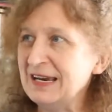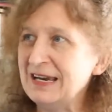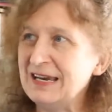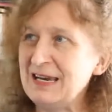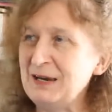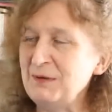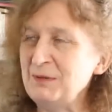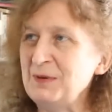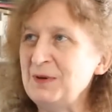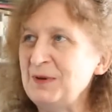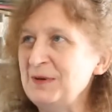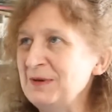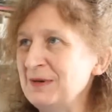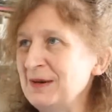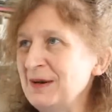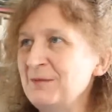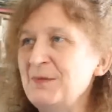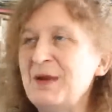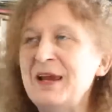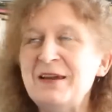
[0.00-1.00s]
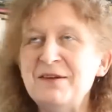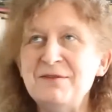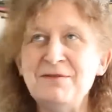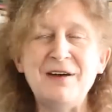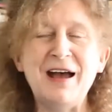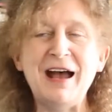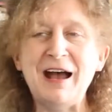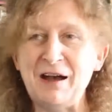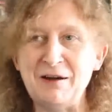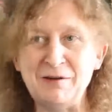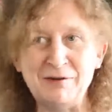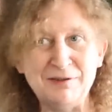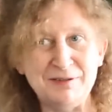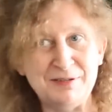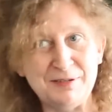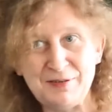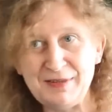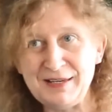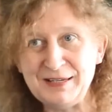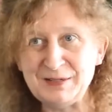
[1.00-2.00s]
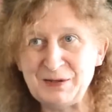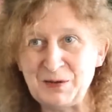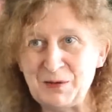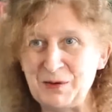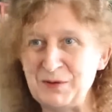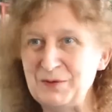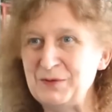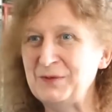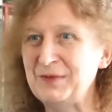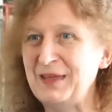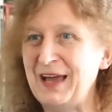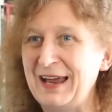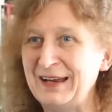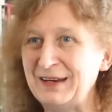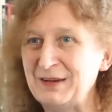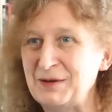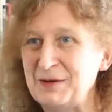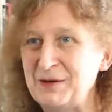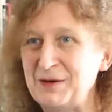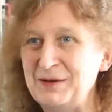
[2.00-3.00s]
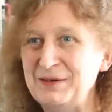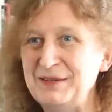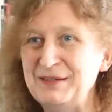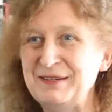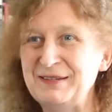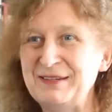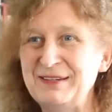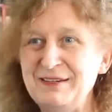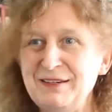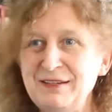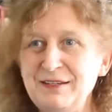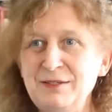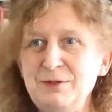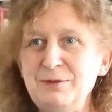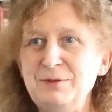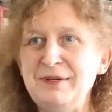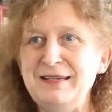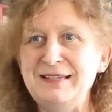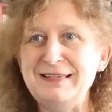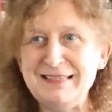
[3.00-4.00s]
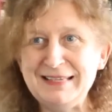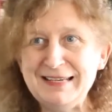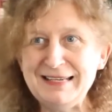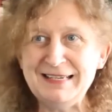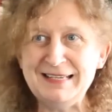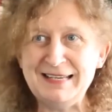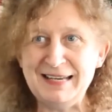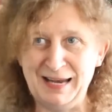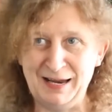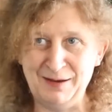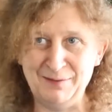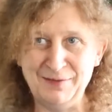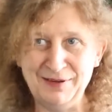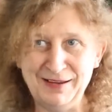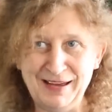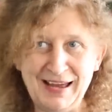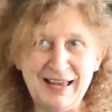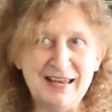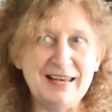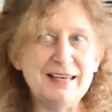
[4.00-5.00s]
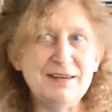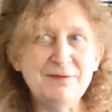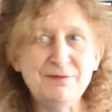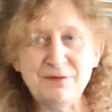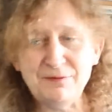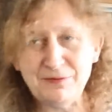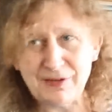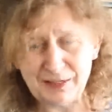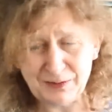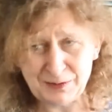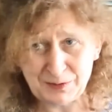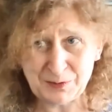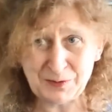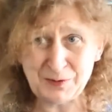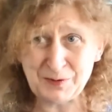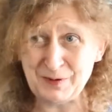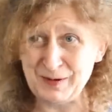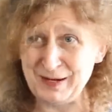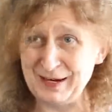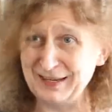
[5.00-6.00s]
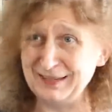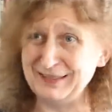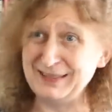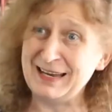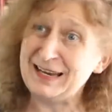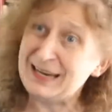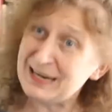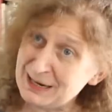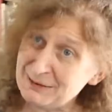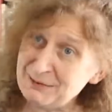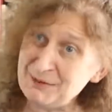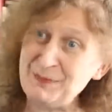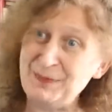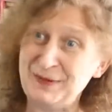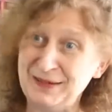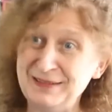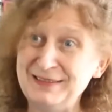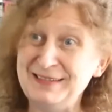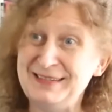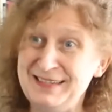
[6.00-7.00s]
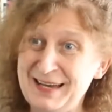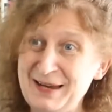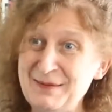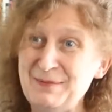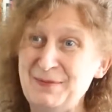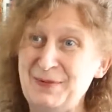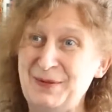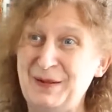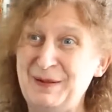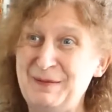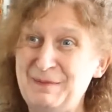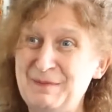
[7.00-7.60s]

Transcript: he would make a vow to this god or that god to assist him, and if victorious, then he would build a temple.